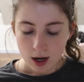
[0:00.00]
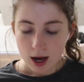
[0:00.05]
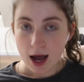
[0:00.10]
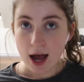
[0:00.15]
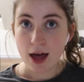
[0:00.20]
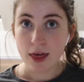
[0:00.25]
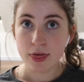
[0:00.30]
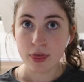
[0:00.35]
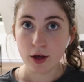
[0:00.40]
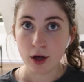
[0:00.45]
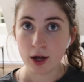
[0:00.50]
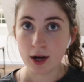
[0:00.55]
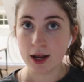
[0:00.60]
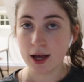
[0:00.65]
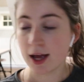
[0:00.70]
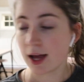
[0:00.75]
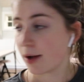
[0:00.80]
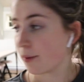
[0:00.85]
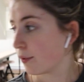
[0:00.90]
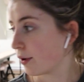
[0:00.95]
I thought
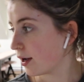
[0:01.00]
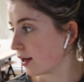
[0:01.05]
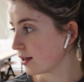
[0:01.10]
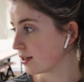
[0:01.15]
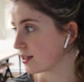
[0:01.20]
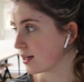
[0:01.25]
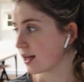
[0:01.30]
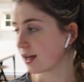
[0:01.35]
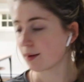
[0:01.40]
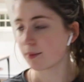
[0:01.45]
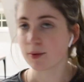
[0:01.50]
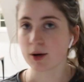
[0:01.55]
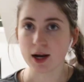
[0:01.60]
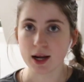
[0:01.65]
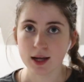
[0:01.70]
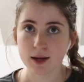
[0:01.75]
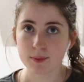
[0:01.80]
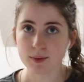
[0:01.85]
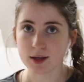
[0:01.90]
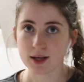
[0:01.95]
I would take a
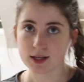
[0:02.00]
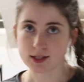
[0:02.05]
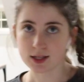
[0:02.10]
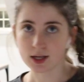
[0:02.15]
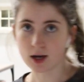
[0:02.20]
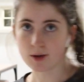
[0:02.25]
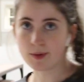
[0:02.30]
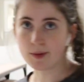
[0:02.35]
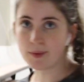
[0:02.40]
break because I got my